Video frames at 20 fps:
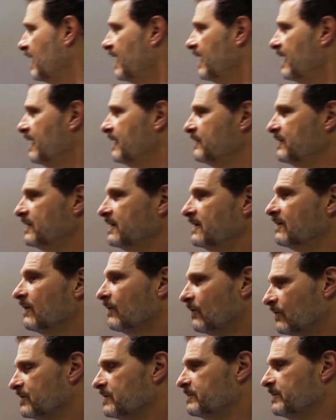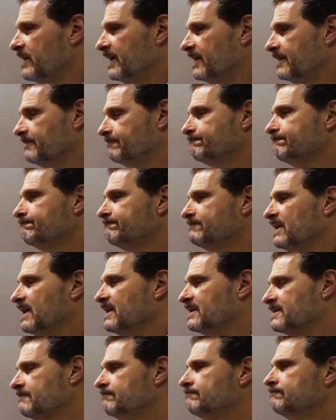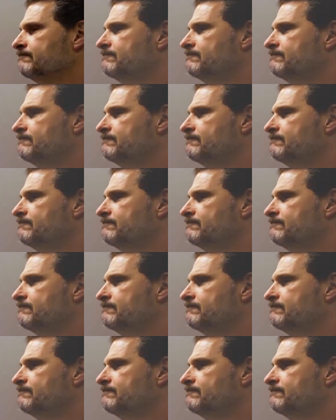And the older man says,